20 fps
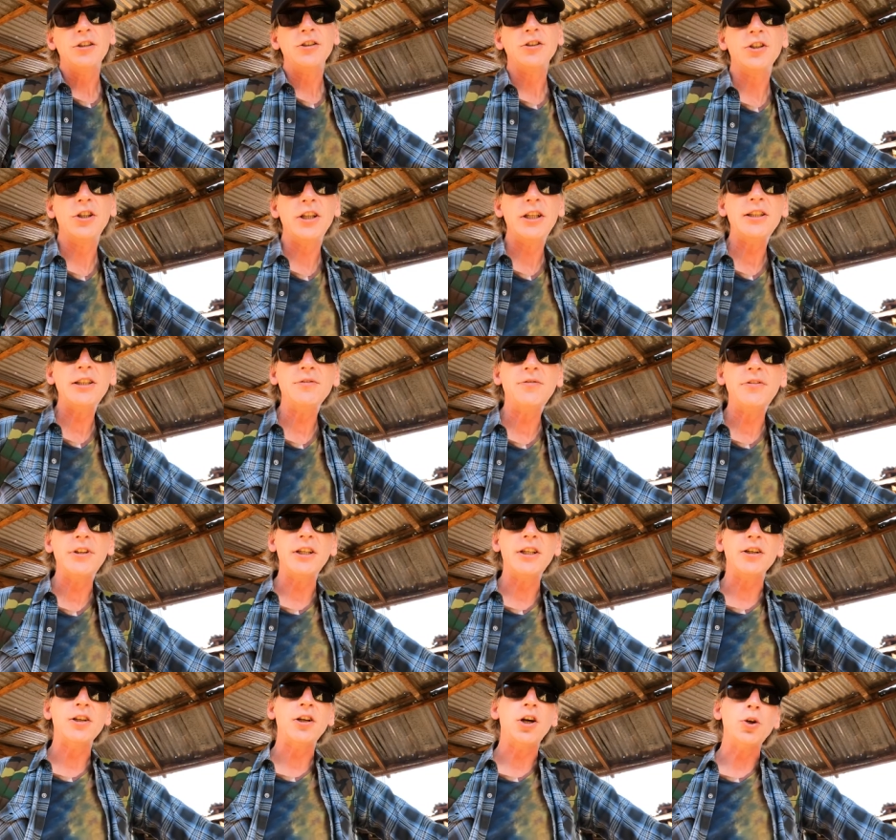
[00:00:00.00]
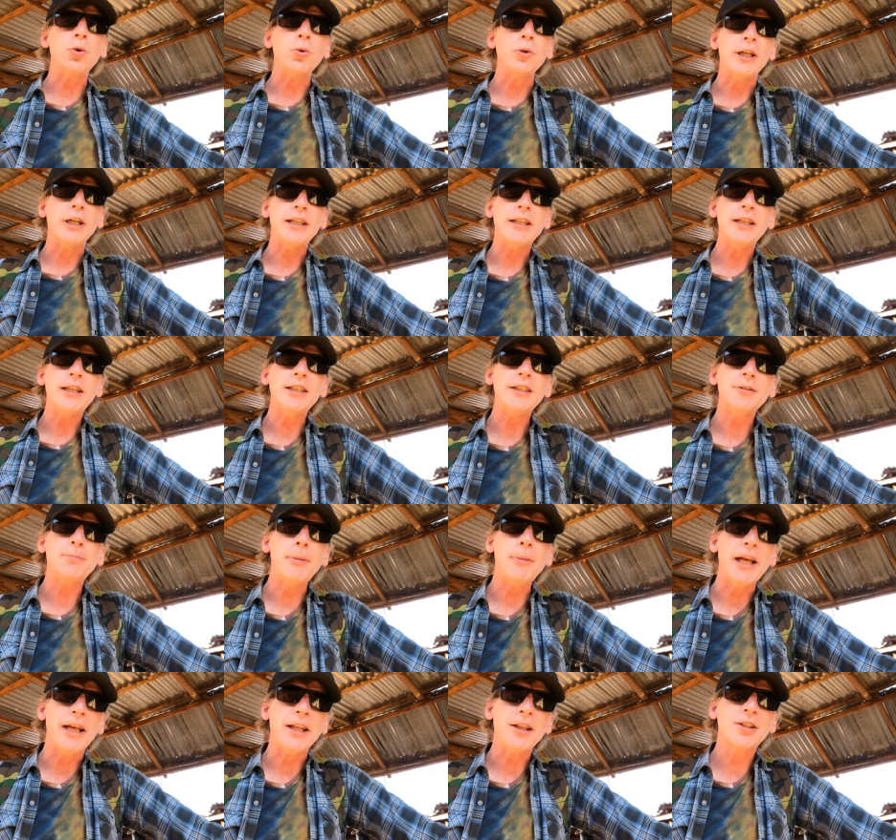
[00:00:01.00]
So these Vidokoni, these
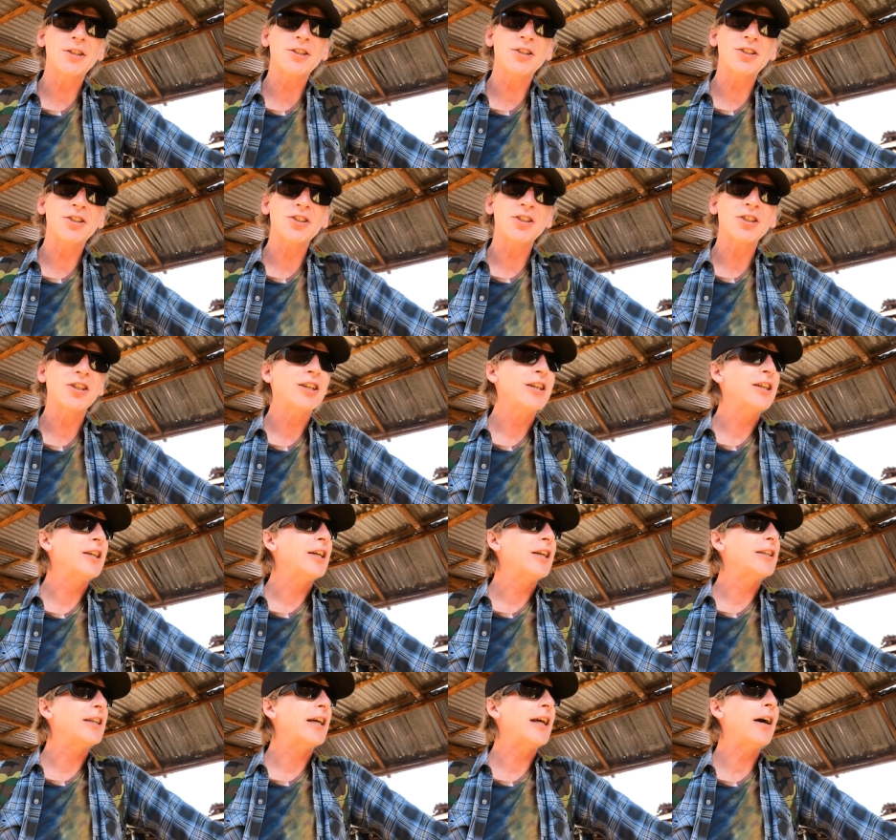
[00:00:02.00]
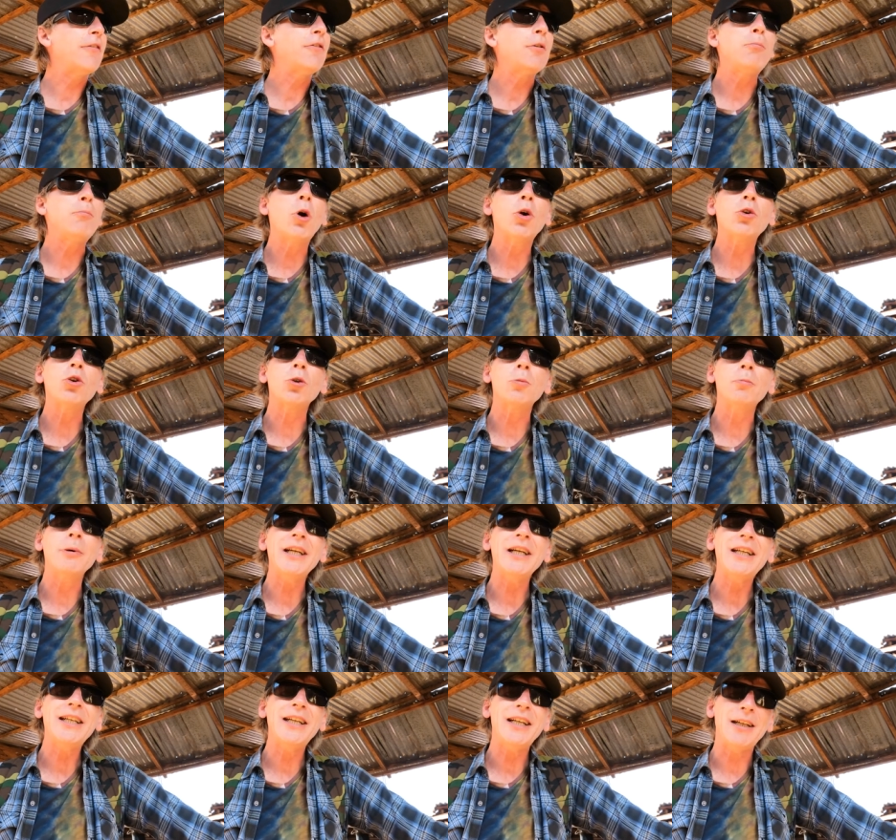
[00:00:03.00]
myths, they have a moral
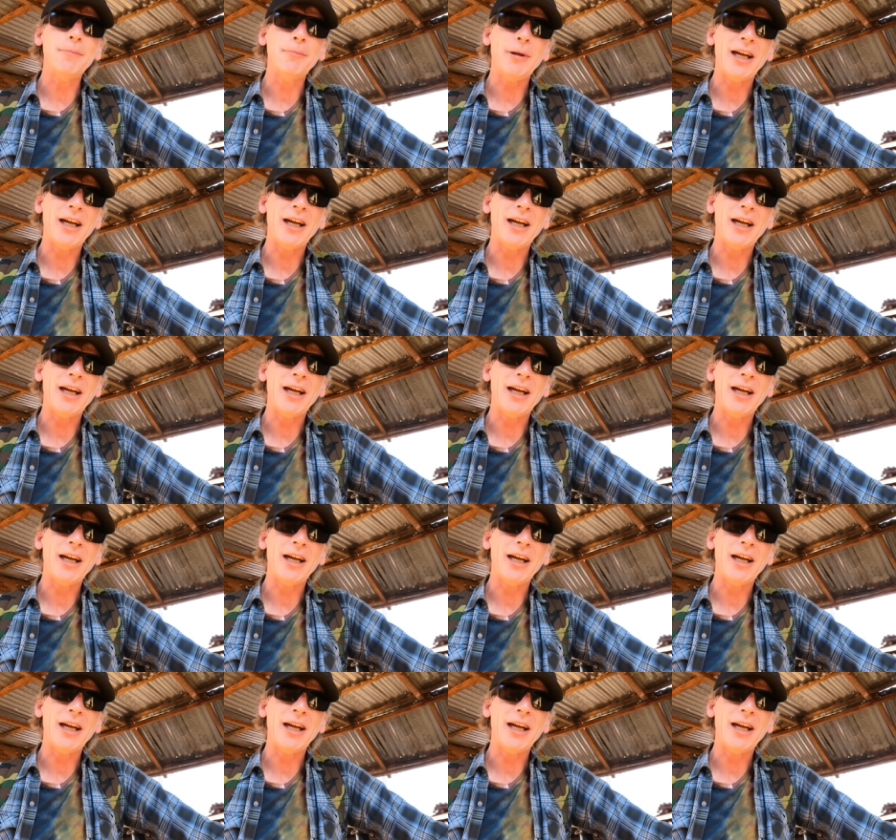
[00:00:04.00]
meaning